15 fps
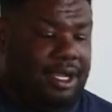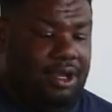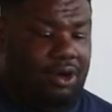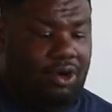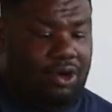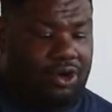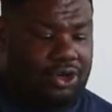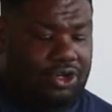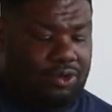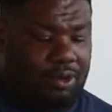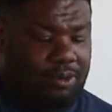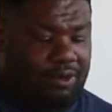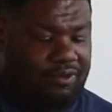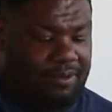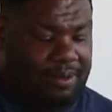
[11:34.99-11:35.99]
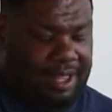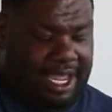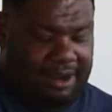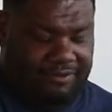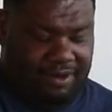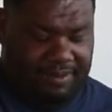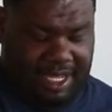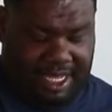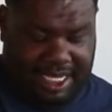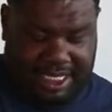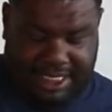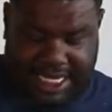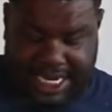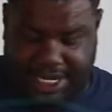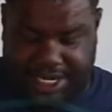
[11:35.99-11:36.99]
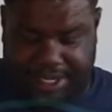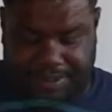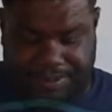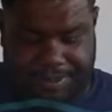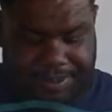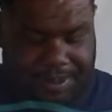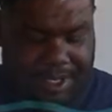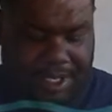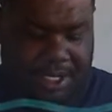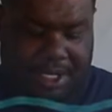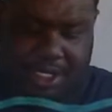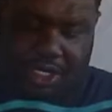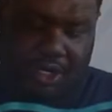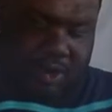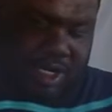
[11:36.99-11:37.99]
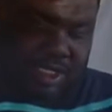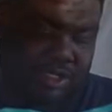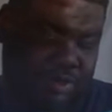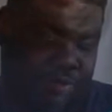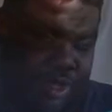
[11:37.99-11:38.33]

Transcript: In order to remove a plant from its container, you're going to